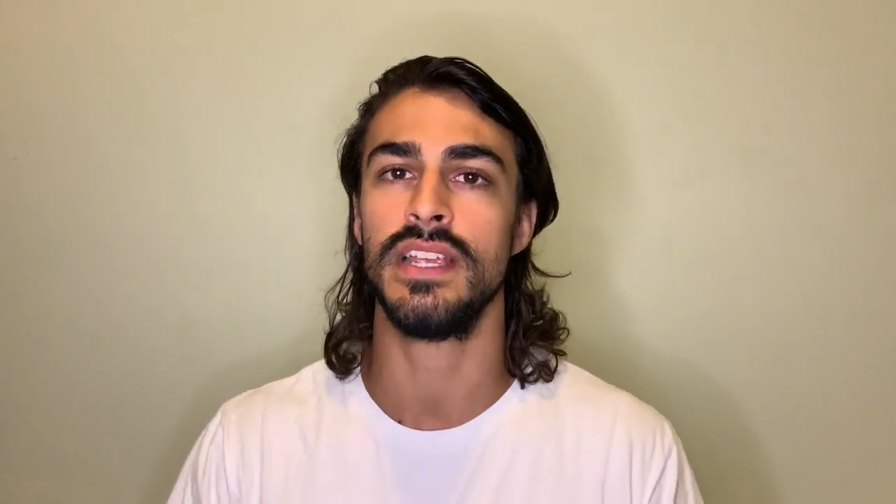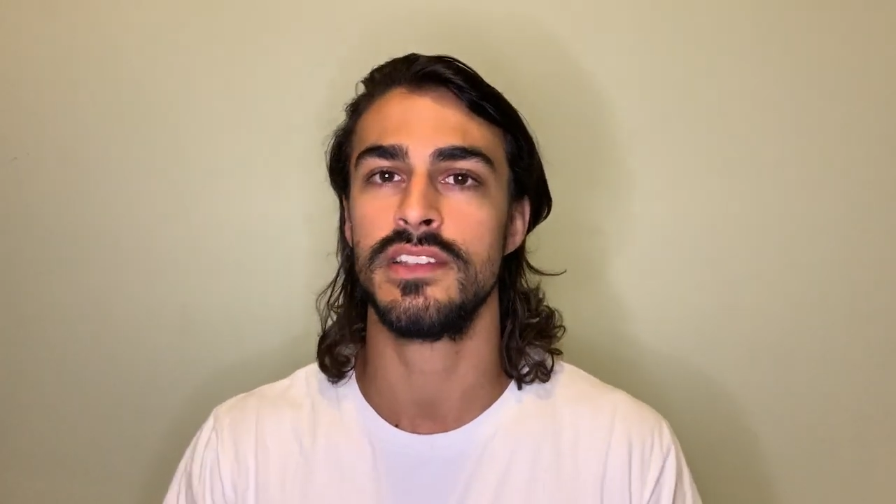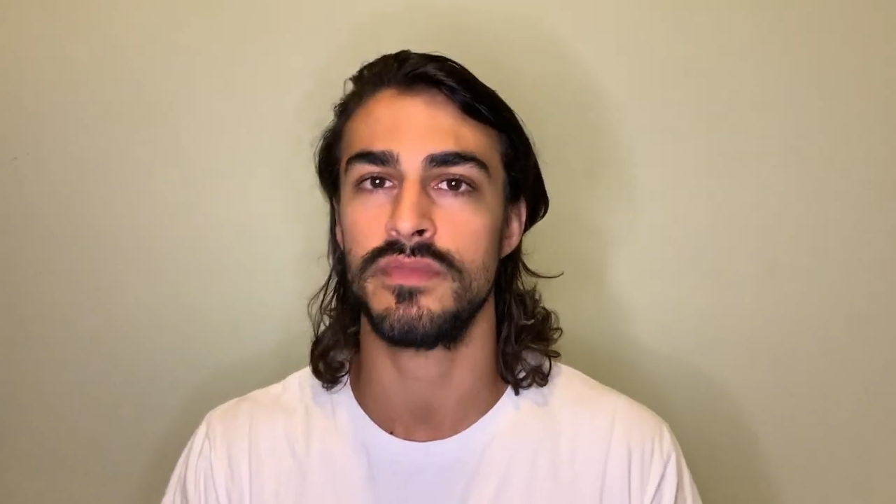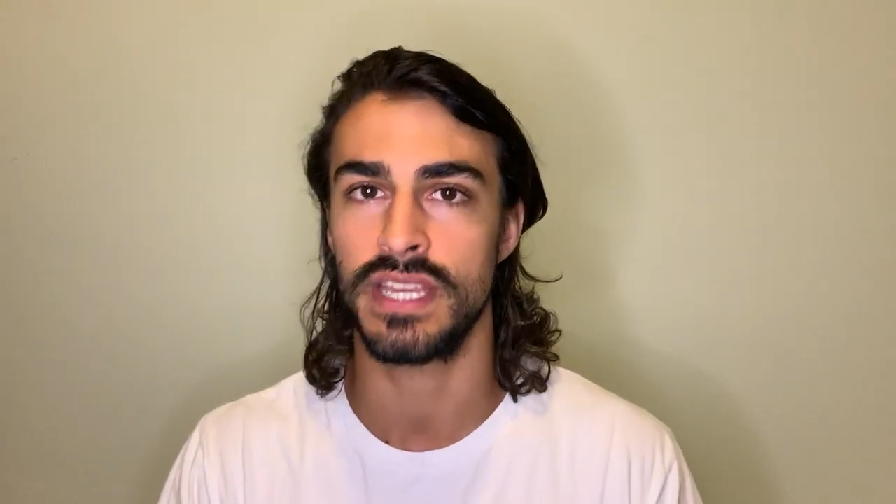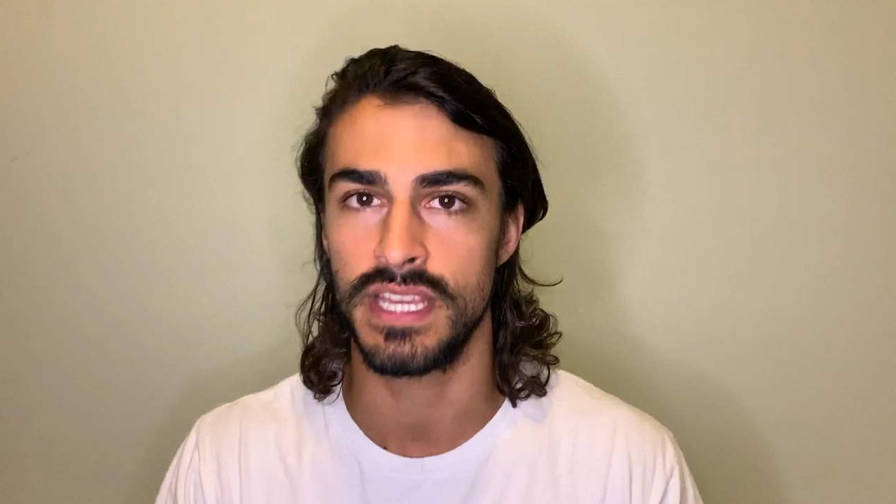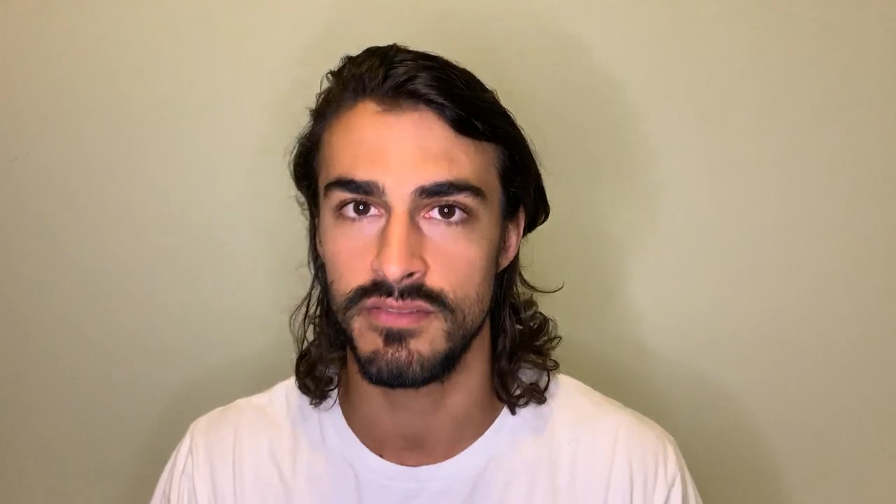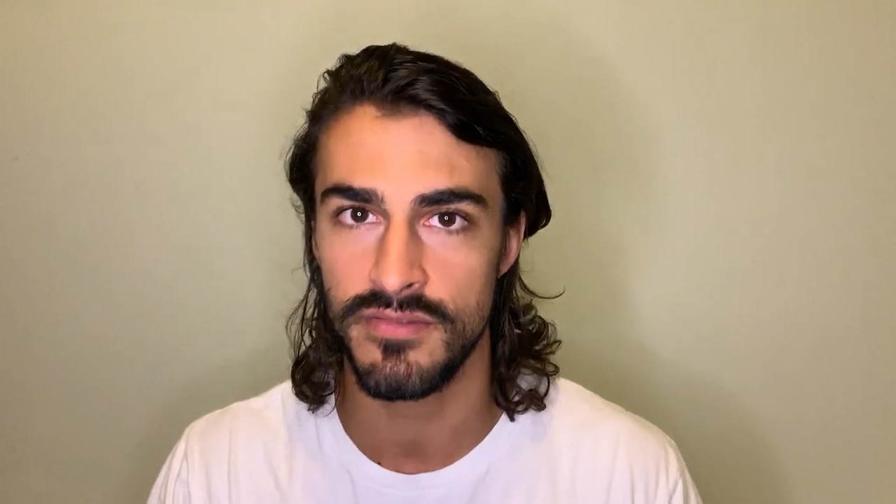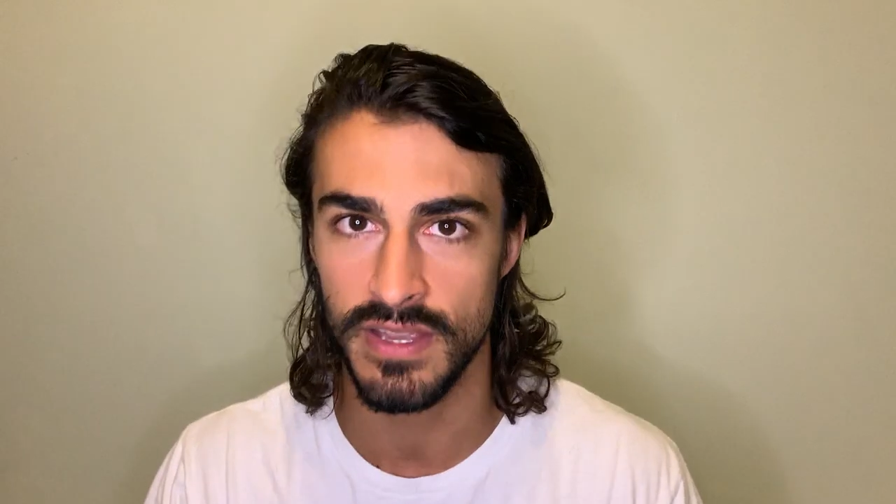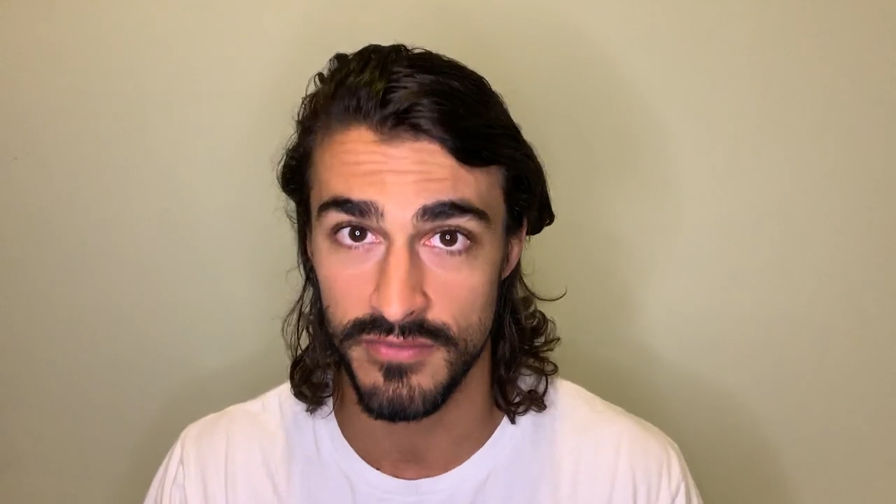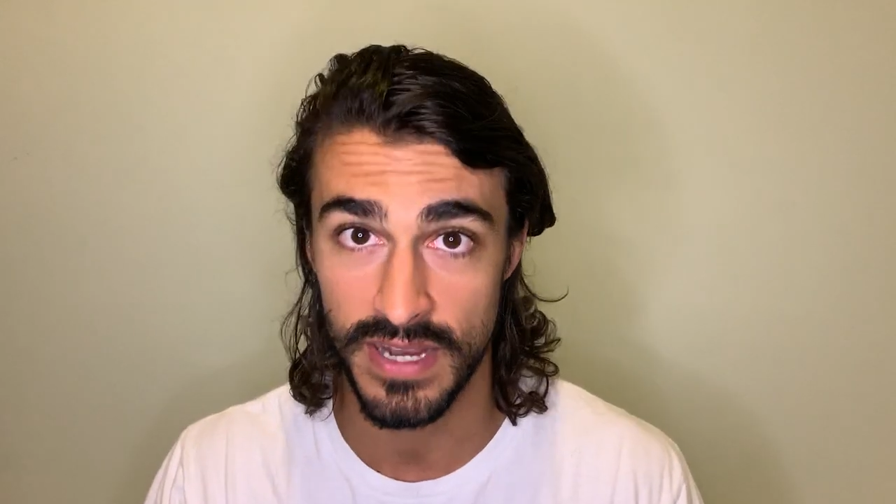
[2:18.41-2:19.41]
something
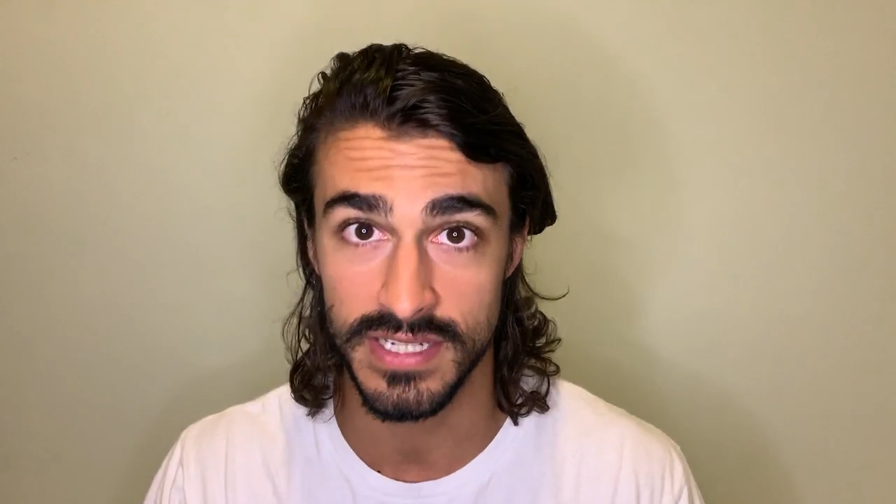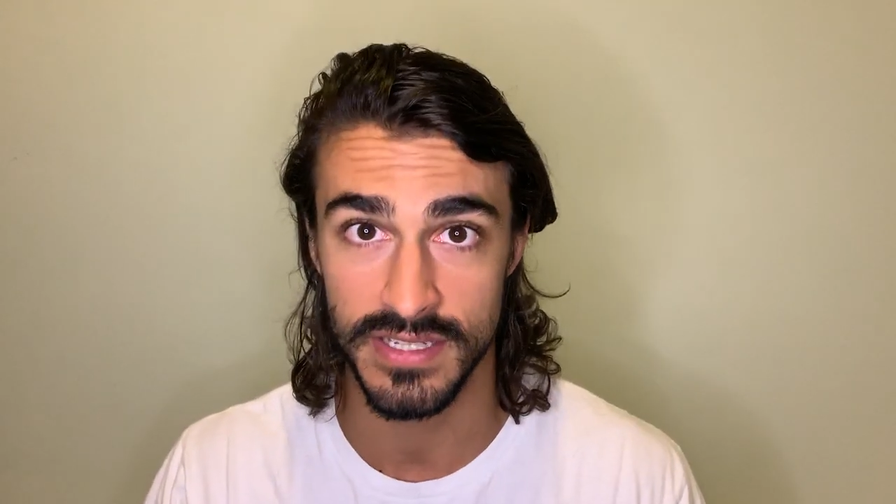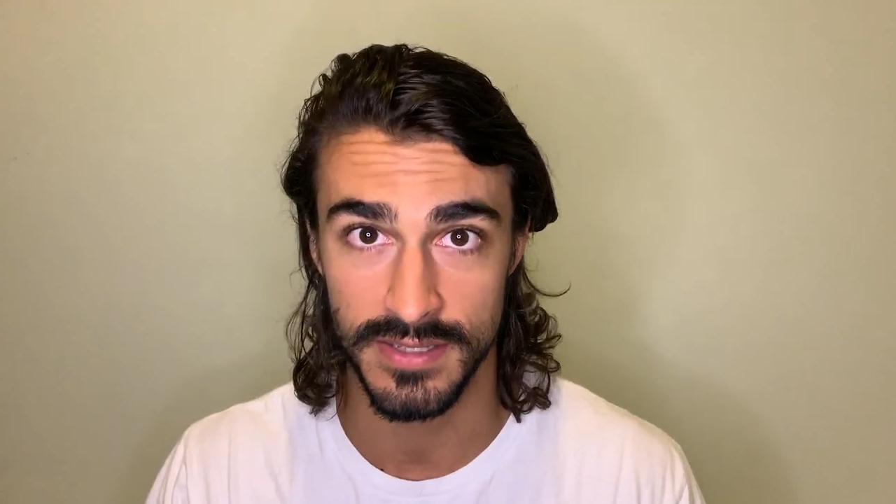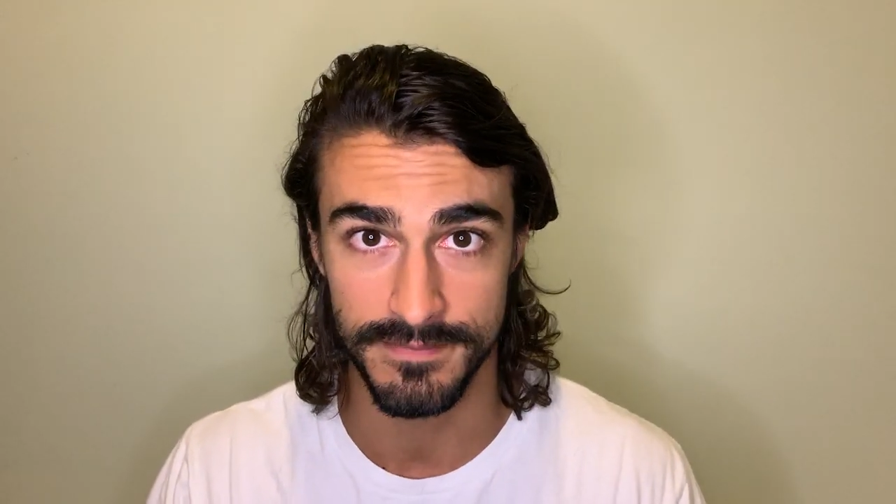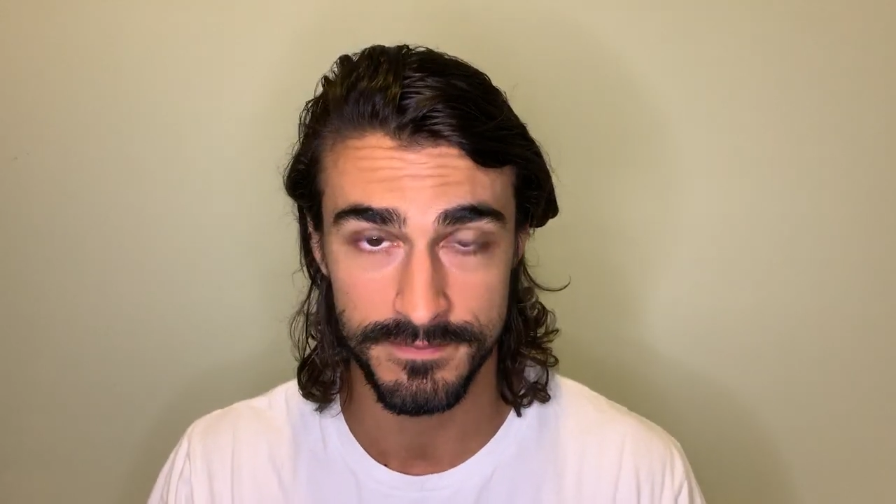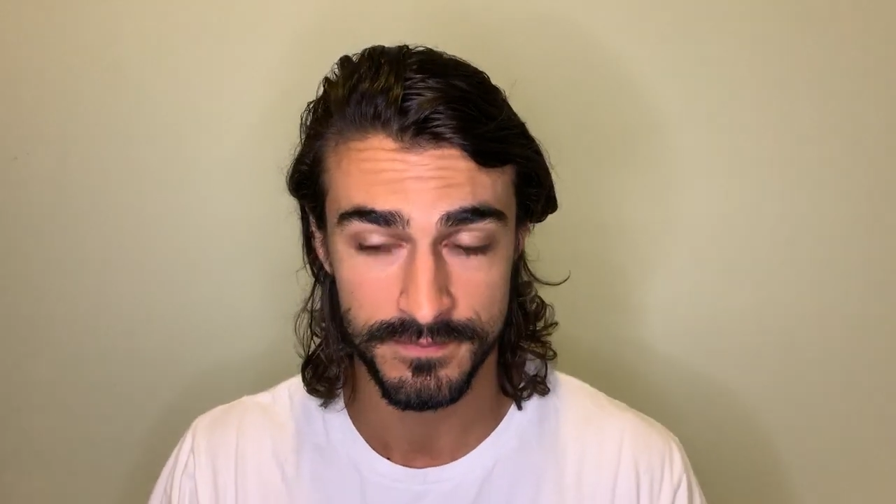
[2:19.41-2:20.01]
affected them.